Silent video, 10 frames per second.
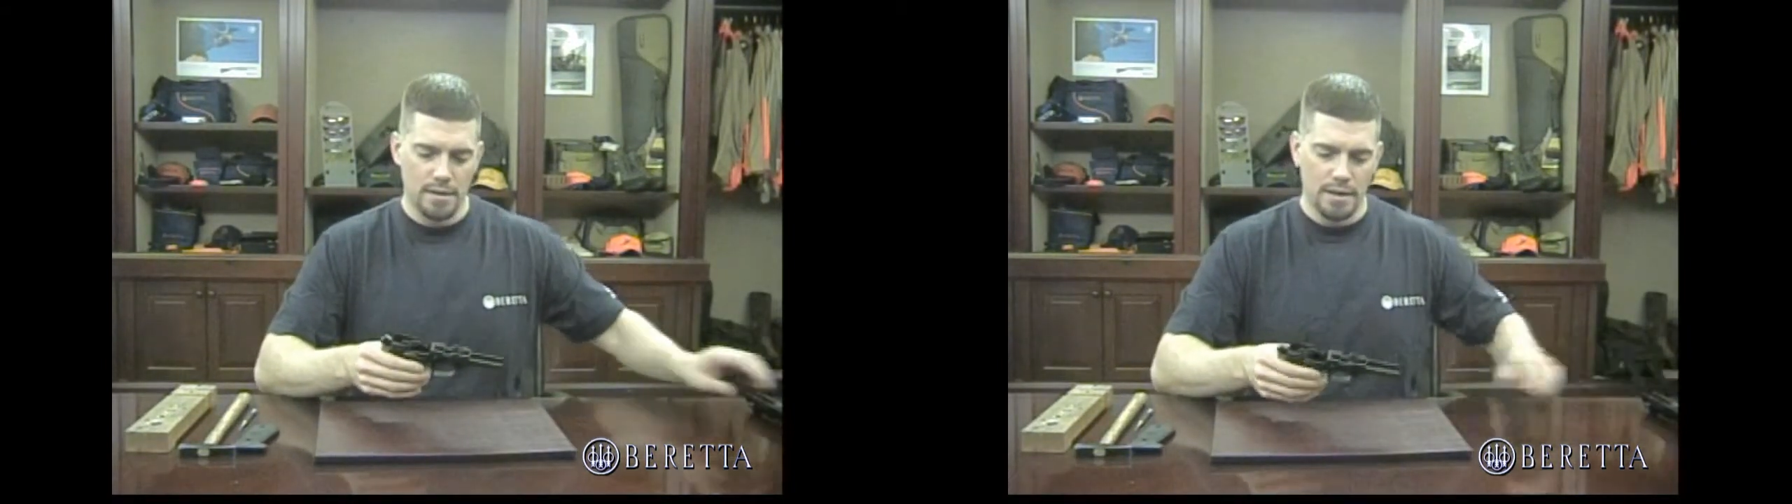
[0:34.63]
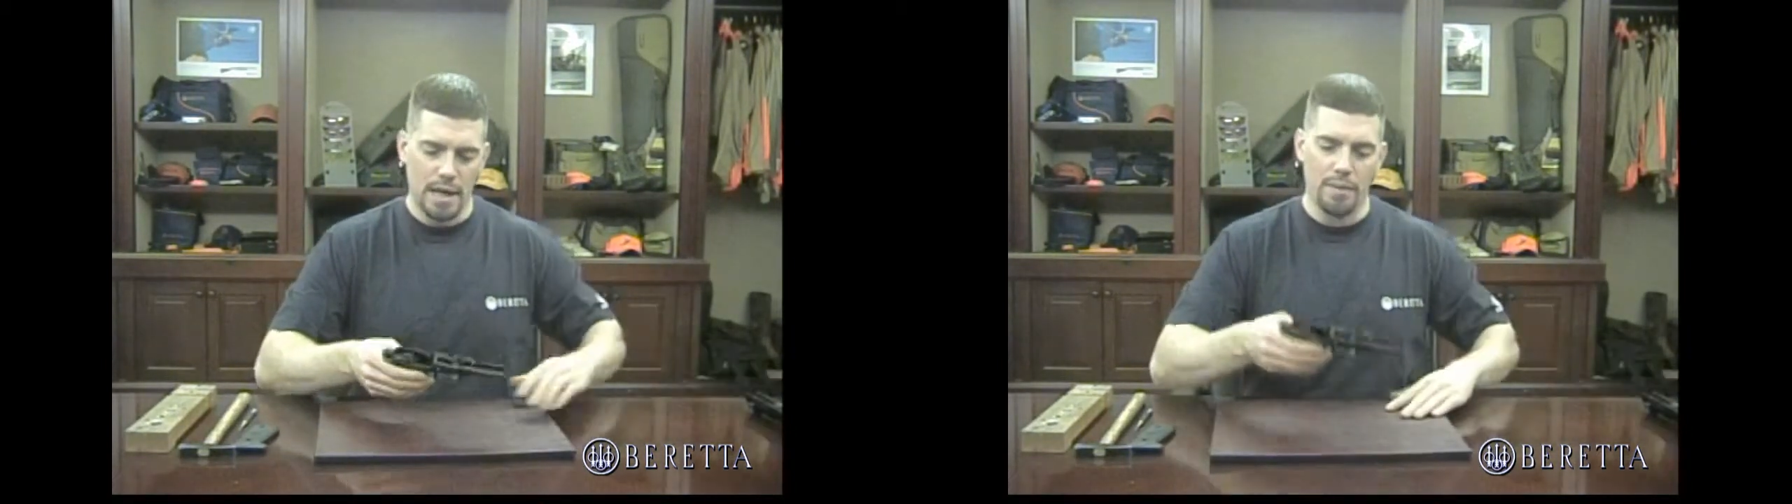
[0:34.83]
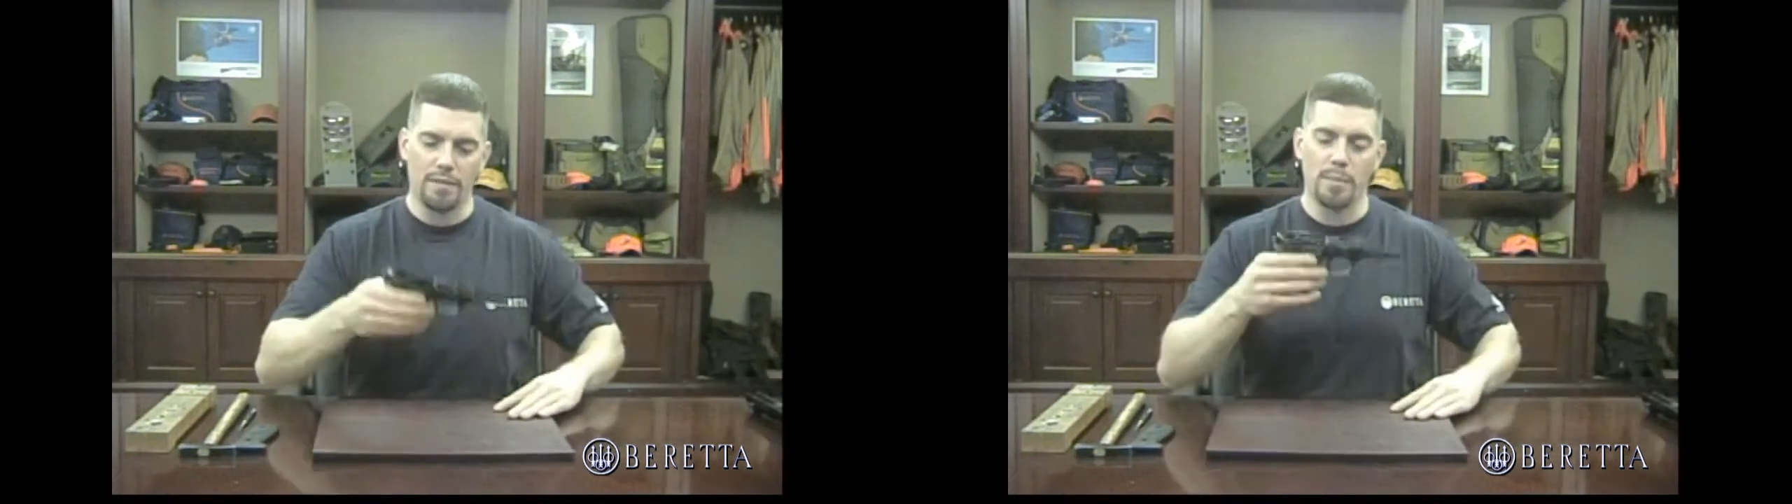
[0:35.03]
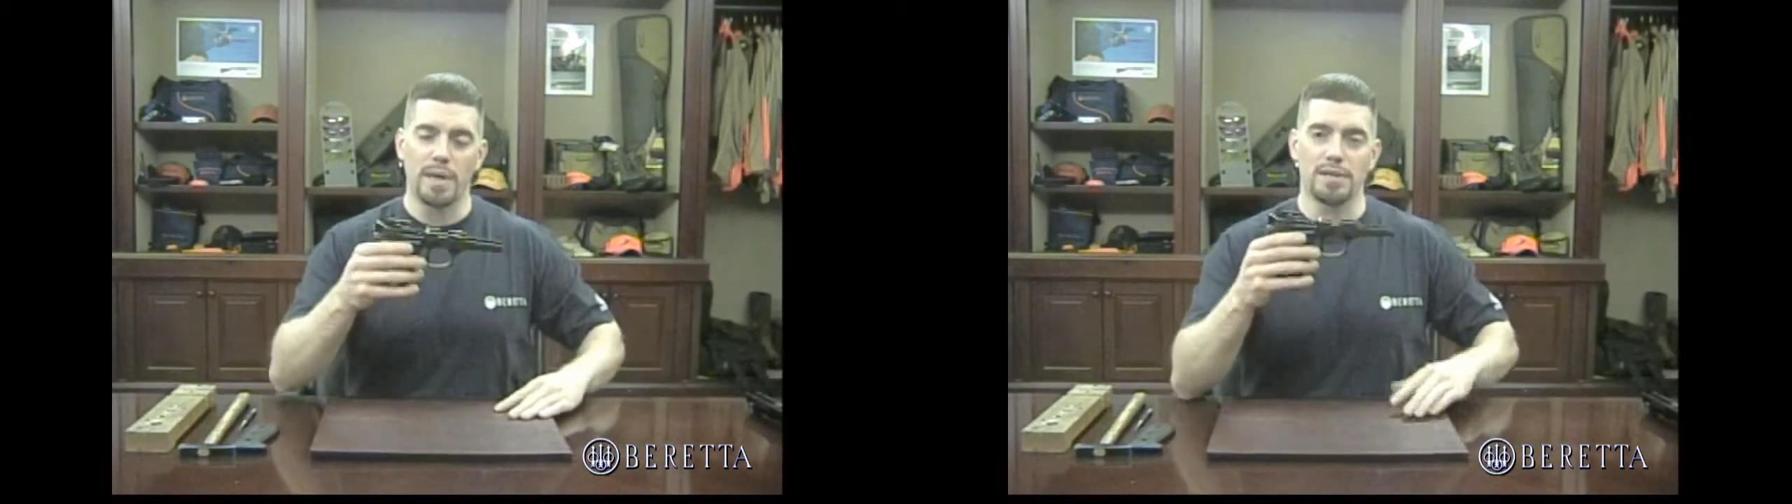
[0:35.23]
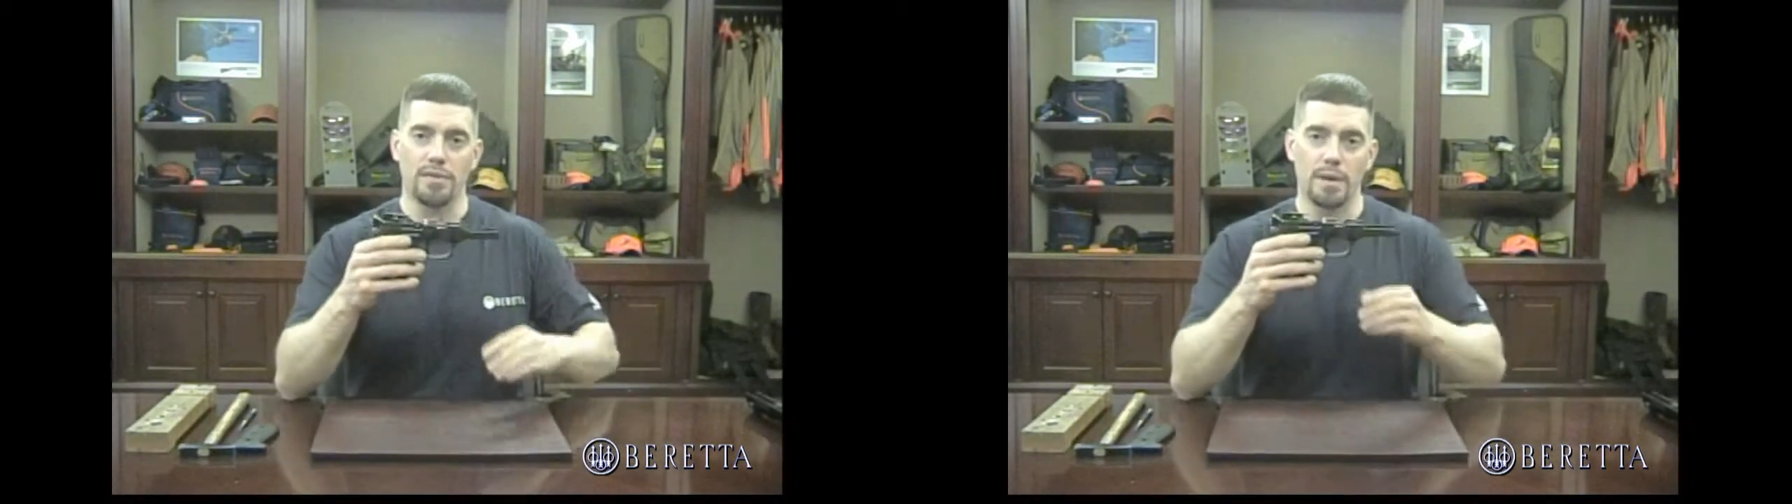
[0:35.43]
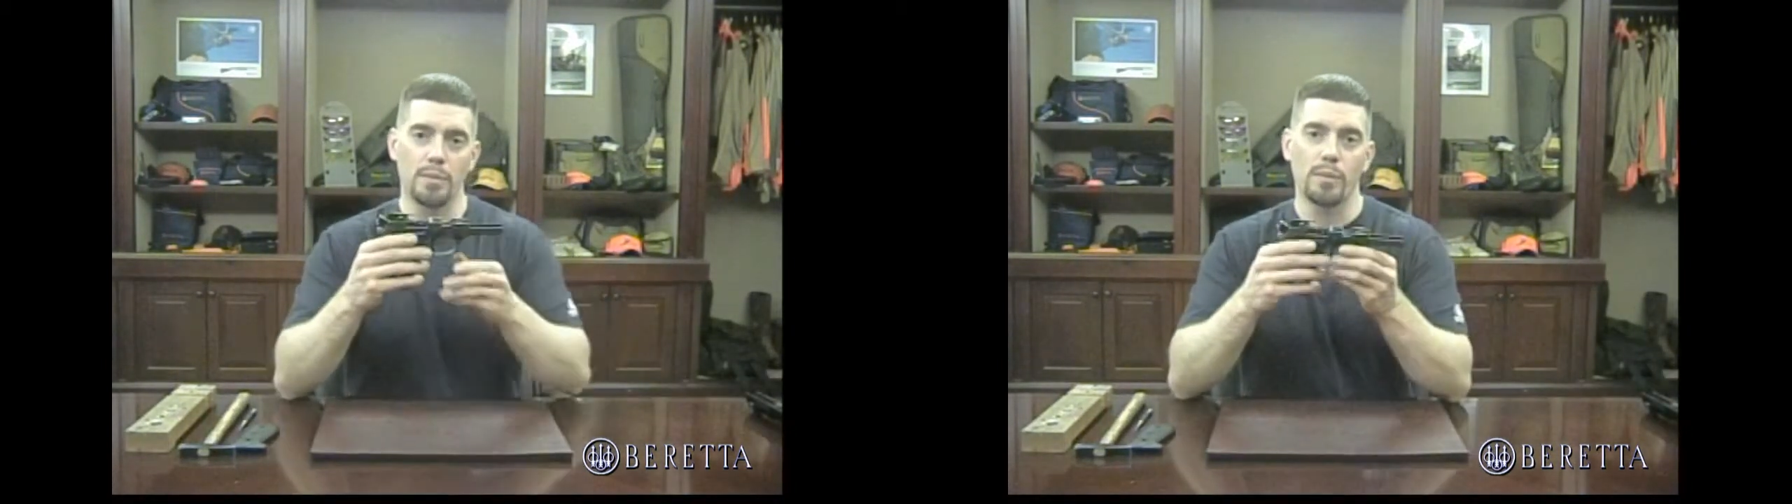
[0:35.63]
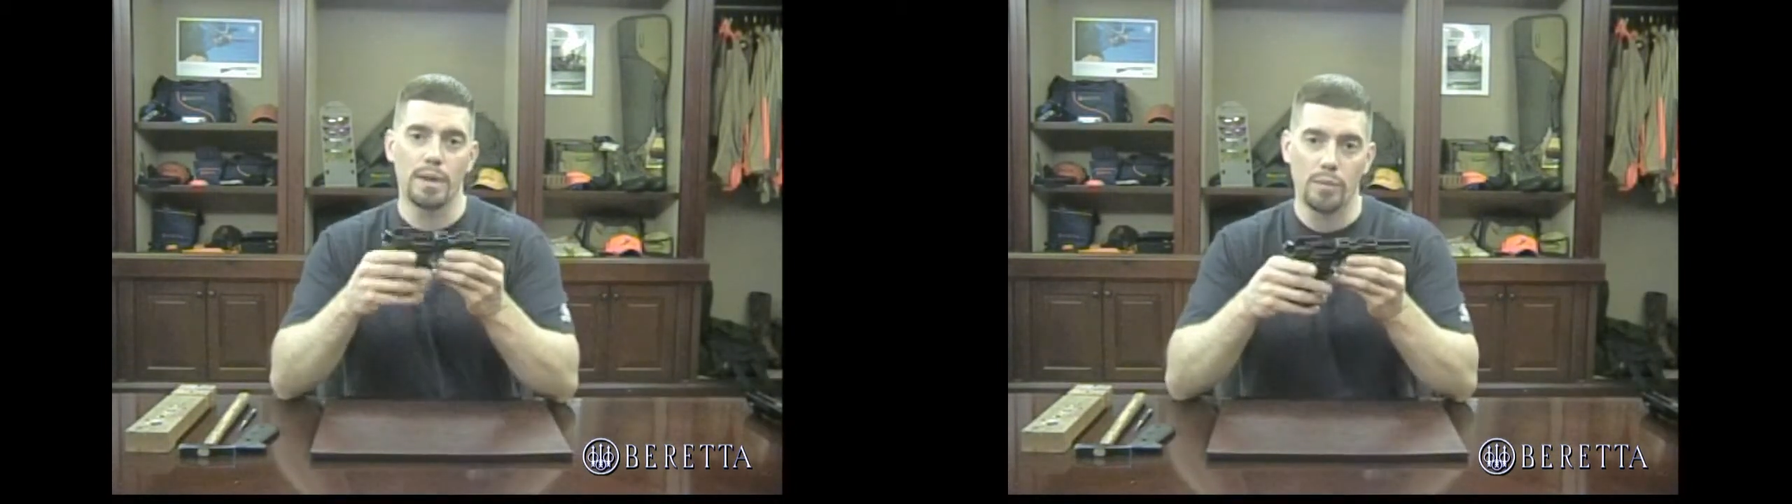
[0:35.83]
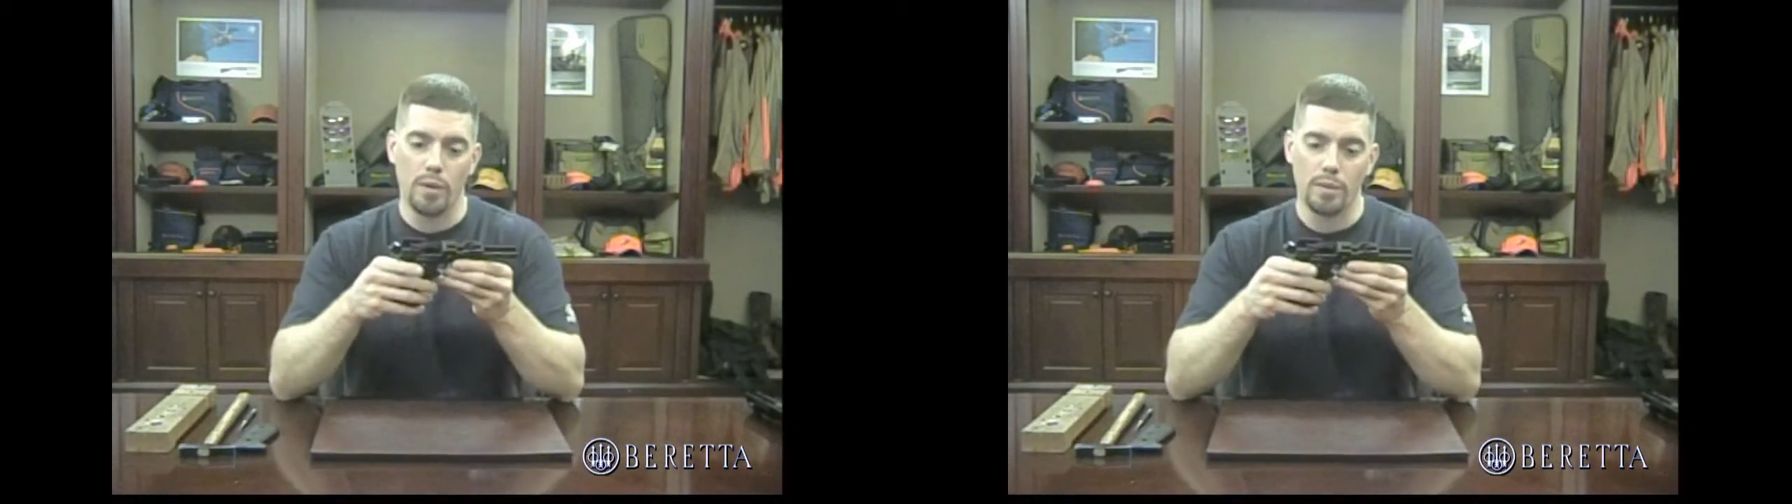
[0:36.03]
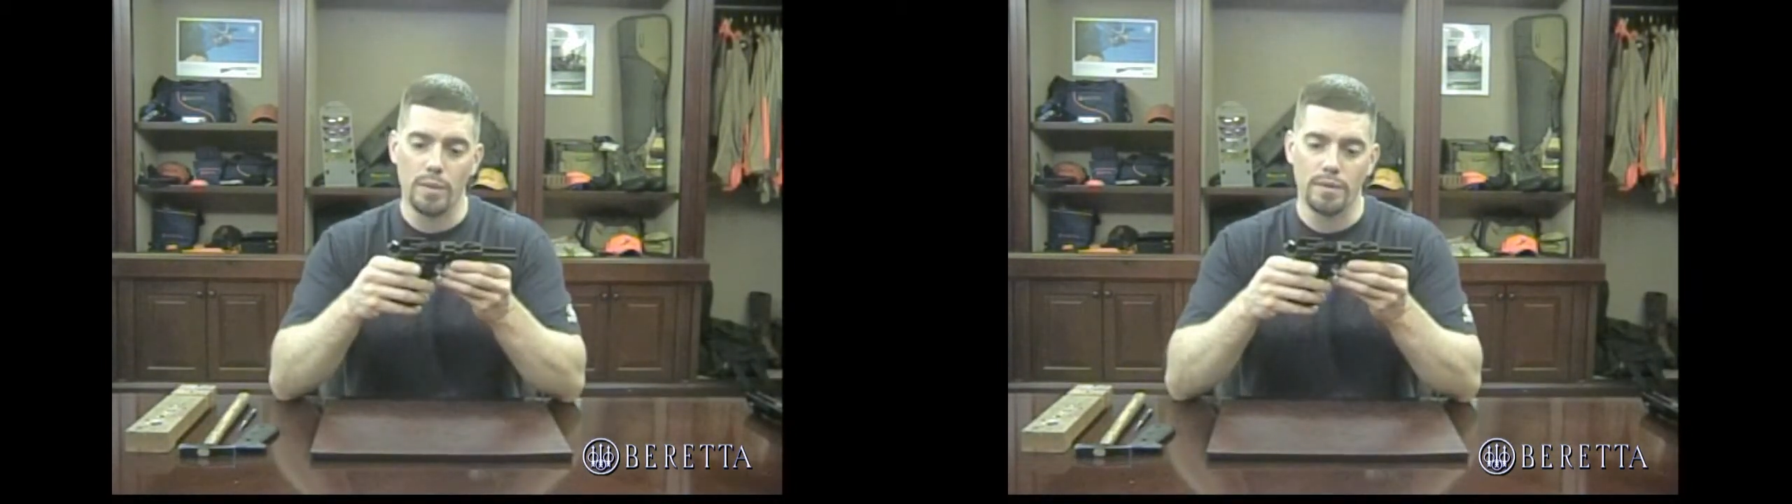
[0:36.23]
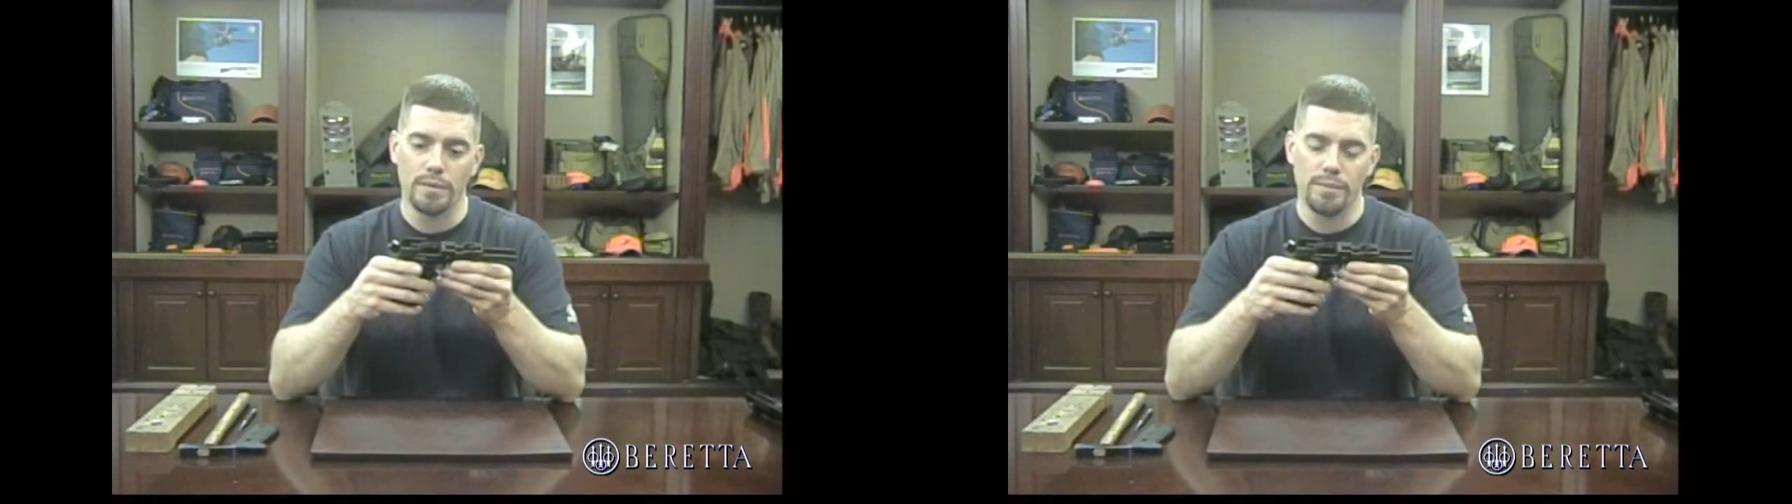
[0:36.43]
Now we have the base frame that we can work
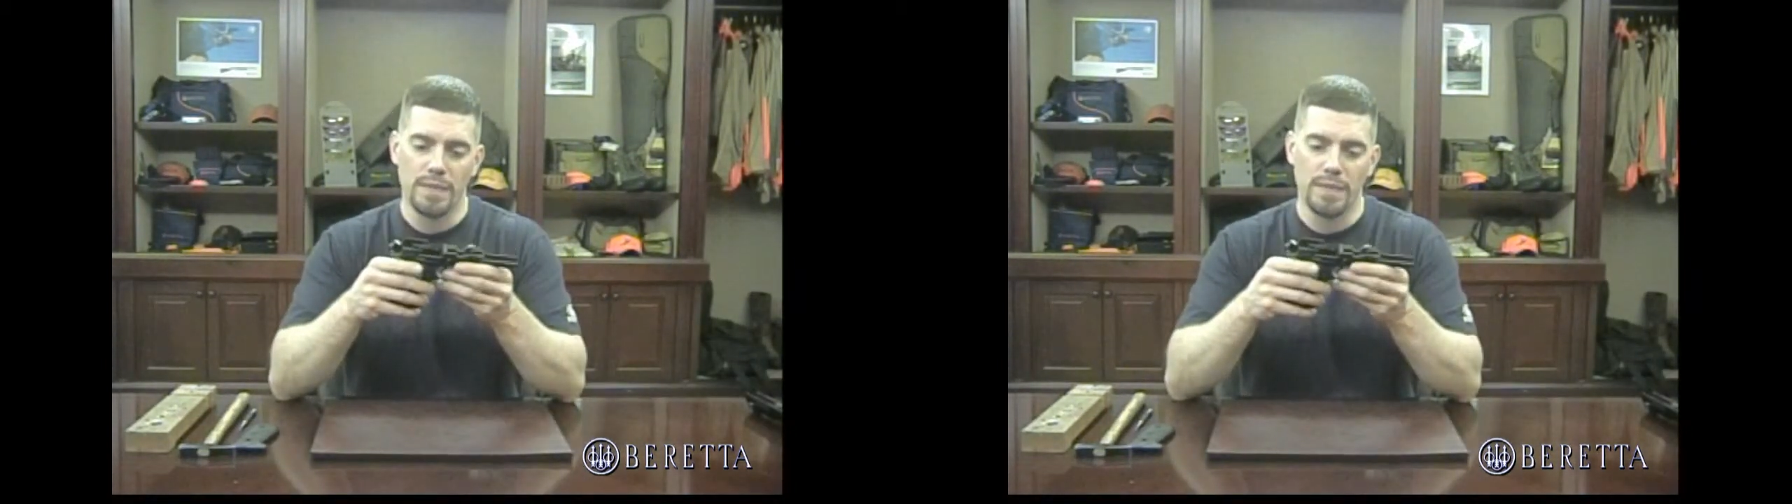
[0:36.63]
with.